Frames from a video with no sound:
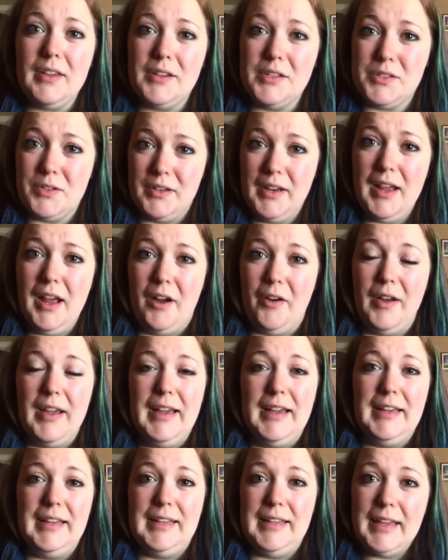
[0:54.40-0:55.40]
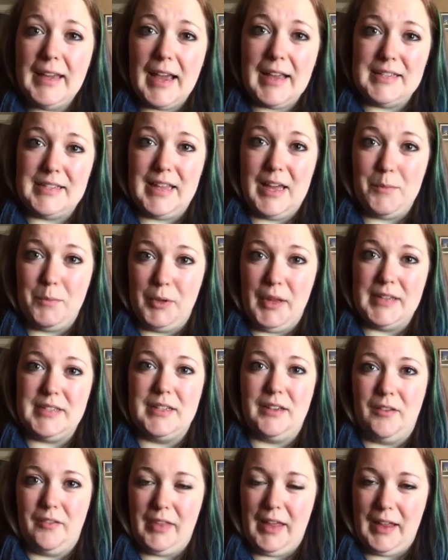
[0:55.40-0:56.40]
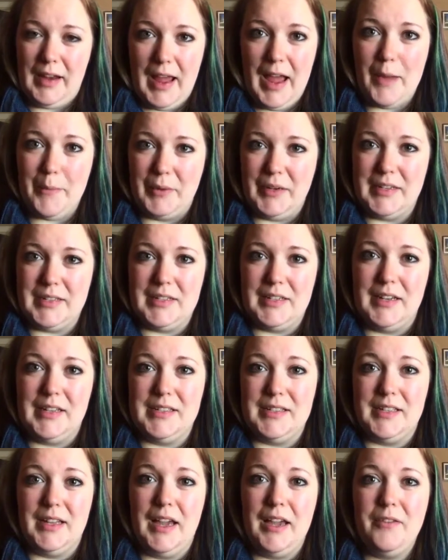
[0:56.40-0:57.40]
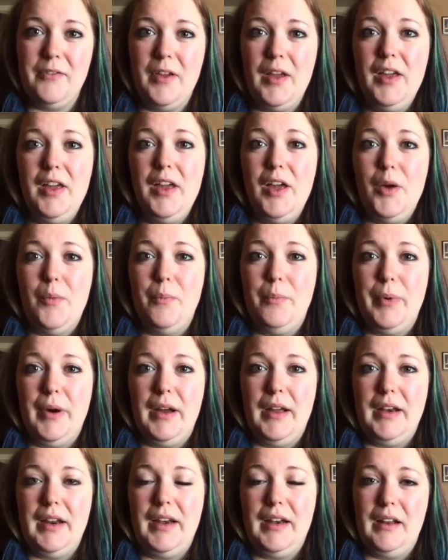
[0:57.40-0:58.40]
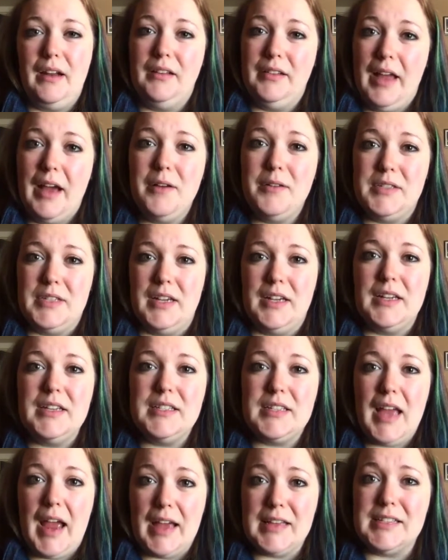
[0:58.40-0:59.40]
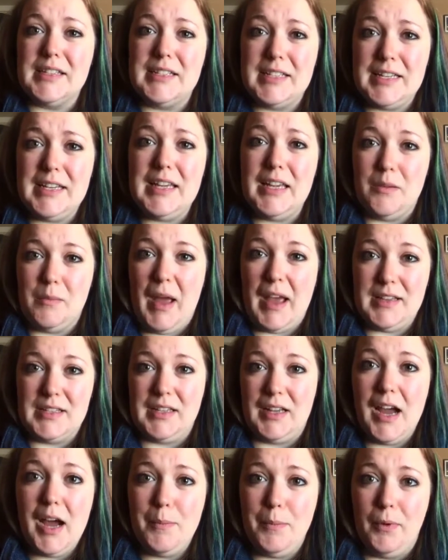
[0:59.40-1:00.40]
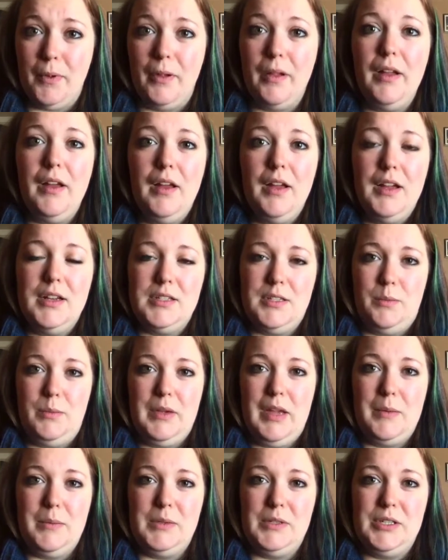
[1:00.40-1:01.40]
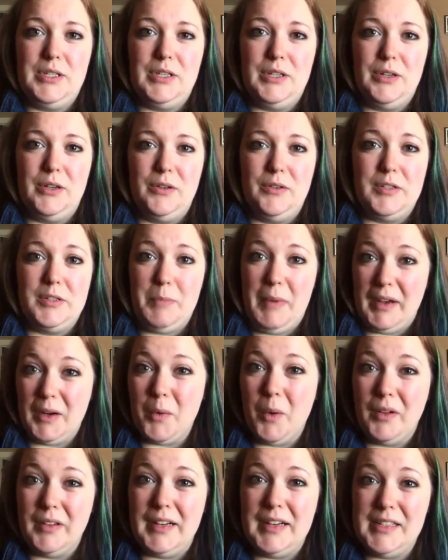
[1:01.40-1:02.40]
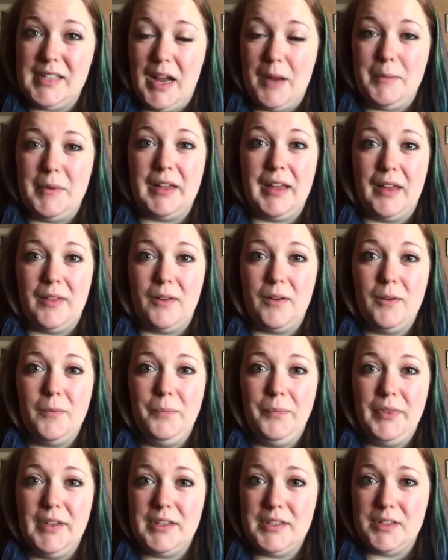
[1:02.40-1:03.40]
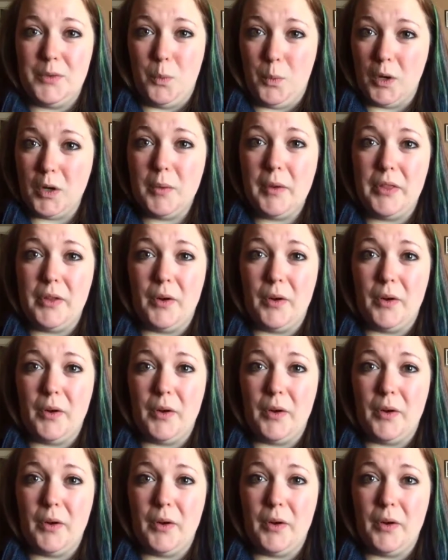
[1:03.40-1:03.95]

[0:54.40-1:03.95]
So now he has that blessing and that happiness in his life, but it allows us as a team, as a couple, to be able to spend quality time together, to work with